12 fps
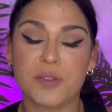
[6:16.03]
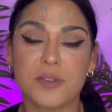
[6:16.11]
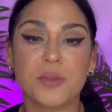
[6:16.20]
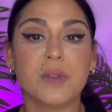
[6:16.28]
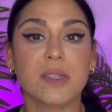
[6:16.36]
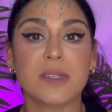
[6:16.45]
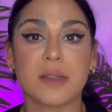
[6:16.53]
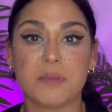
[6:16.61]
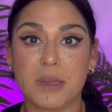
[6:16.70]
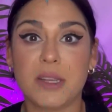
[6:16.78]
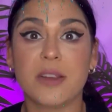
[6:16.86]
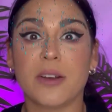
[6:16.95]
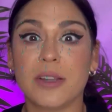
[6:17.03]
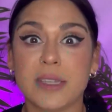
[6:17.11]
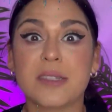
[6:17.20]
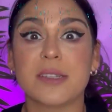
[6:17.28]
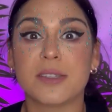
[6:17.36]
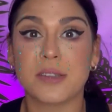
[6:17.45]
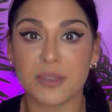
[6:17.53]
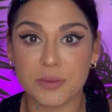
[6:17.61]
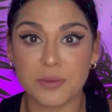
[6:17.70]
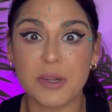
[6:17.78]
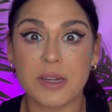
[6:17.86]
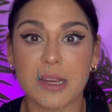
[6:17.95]
to do this and be here and listen to
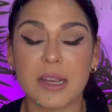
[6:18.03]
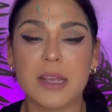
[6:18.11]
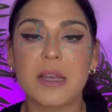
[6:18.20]
this reading,